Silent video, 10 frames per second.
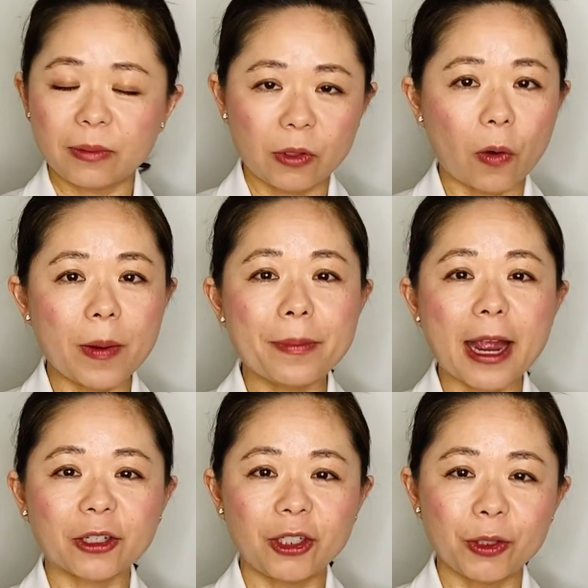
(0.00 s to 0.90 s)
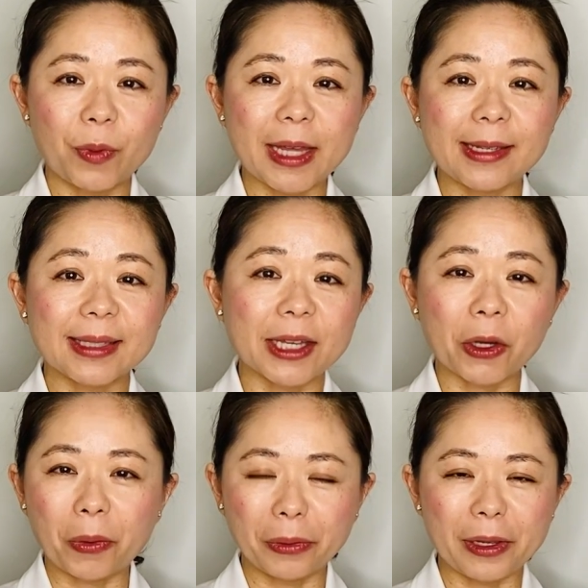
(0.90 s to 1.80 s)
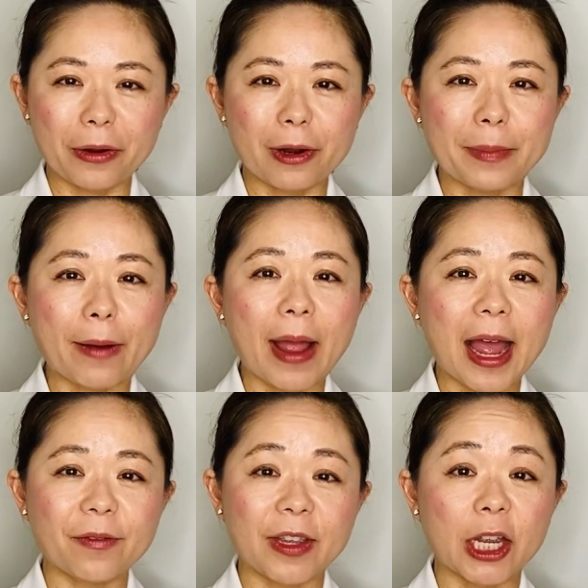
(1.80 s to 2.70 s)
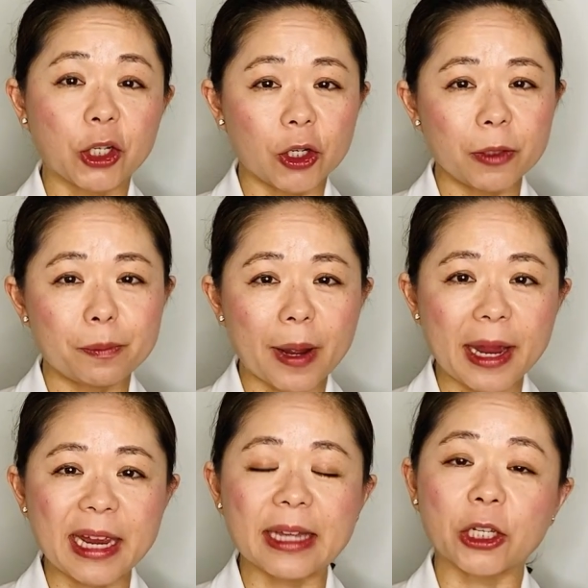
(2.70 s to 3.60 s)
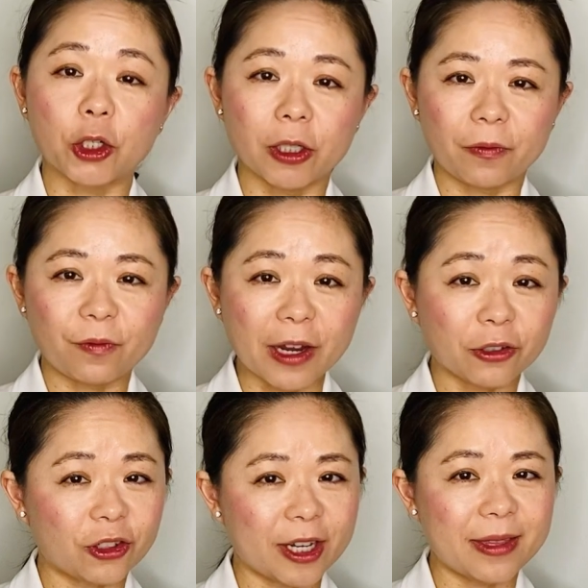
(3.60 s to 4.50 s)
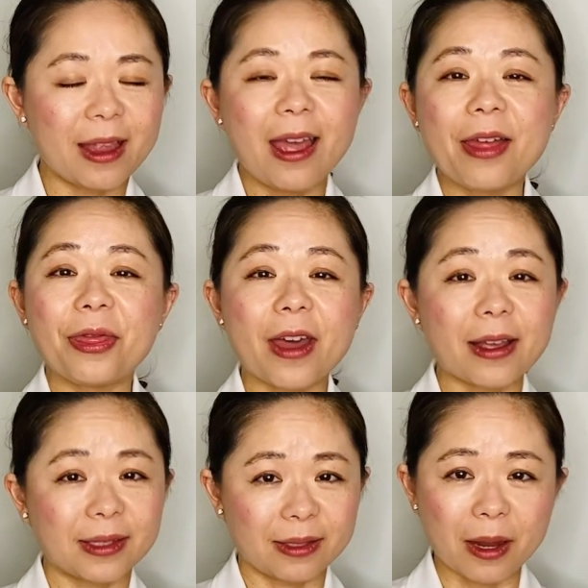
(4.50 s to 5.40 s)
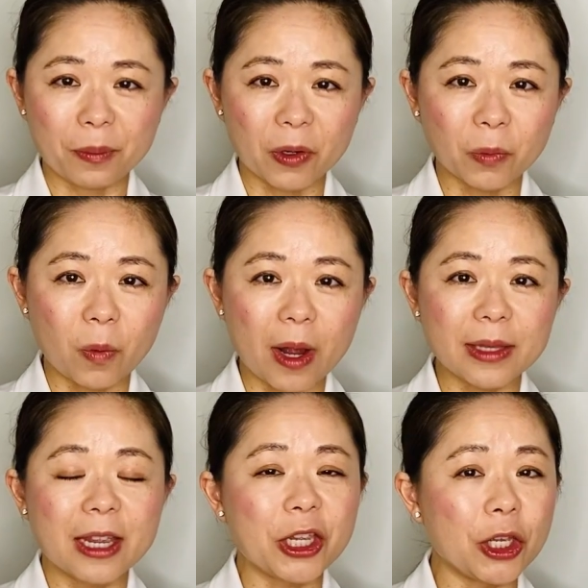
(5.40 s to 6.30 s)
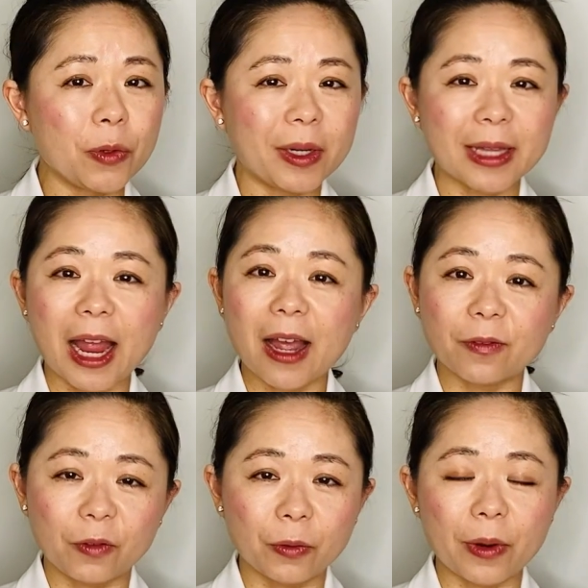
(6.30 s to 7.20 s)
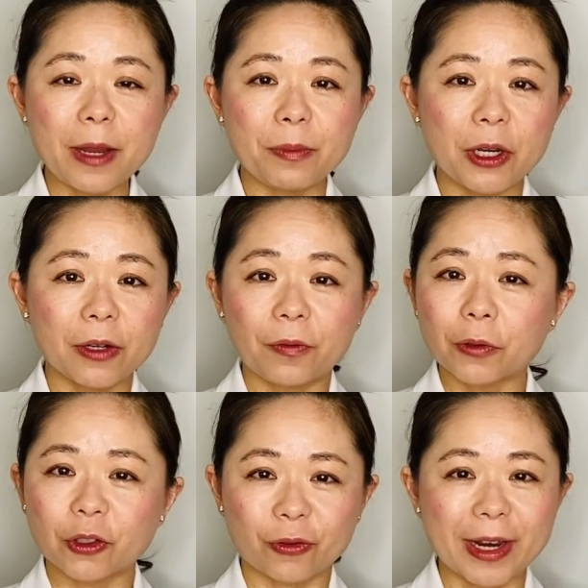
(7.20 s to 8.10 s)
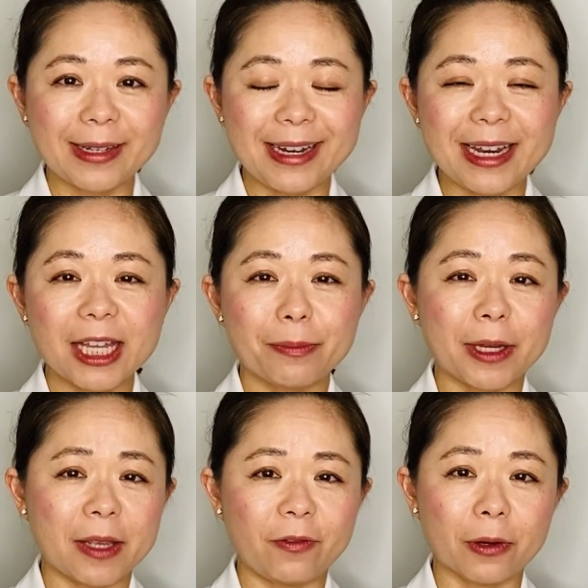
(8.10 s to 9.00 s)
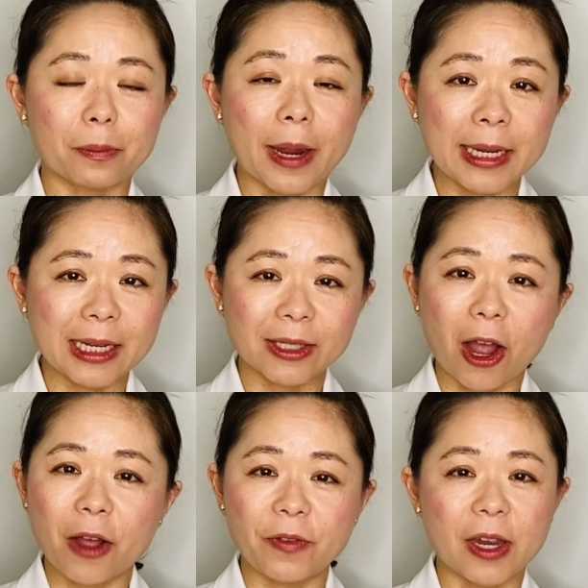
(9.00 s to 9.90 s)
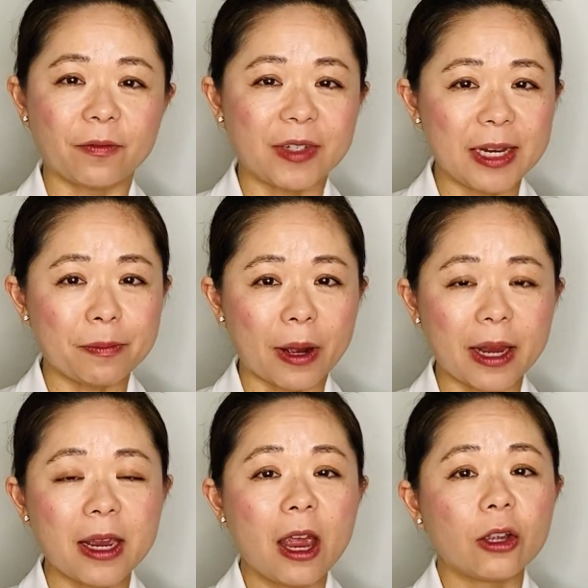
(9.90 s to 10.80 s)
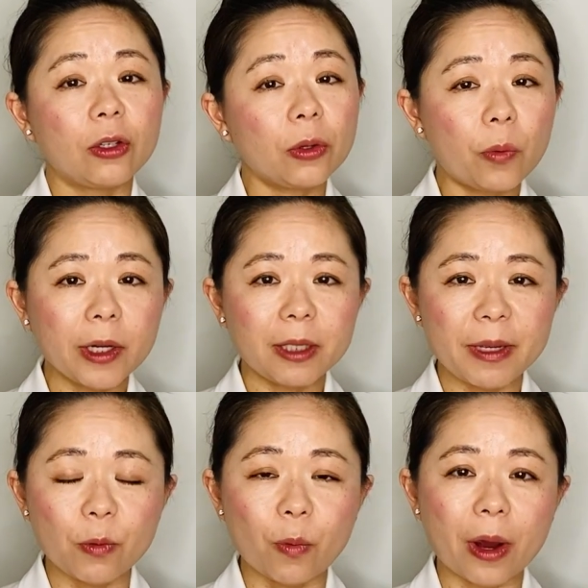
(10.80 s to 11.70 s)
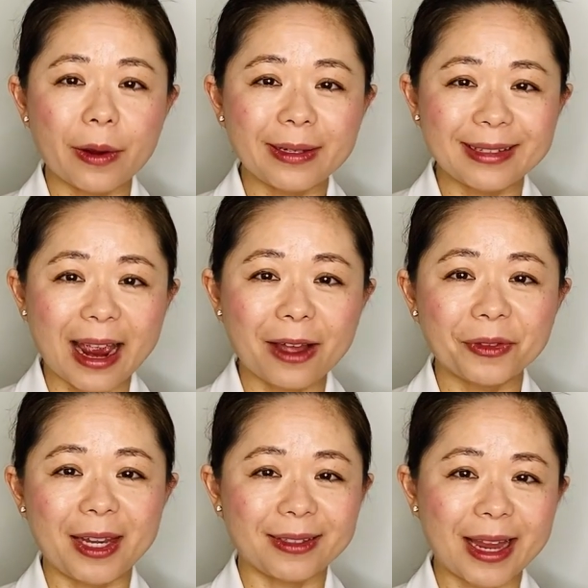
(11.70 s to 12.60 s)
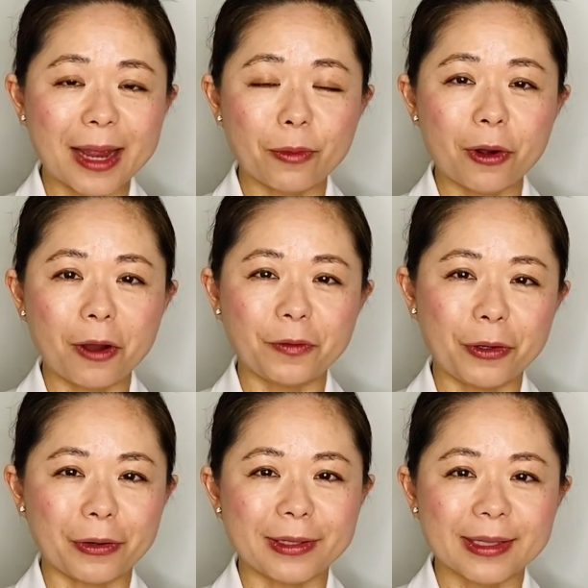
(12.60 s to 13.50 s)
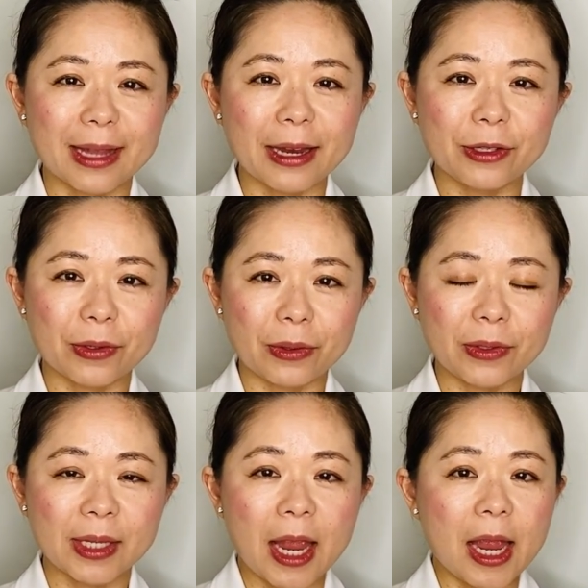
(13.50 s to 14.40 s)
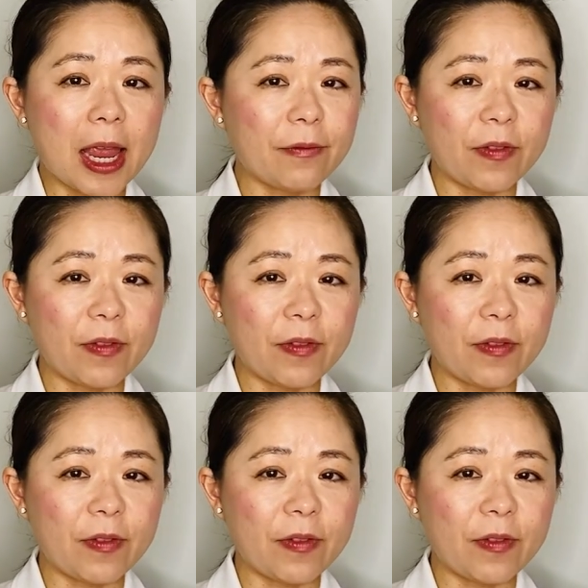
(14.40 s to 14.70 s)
going back to what I said earlier about having a good bite and a good function, That's number one. You can have great, beautiful, straight teeth, but if your bite is off, you have deep bite, you're going to be wearing down the enamel of your incisors. If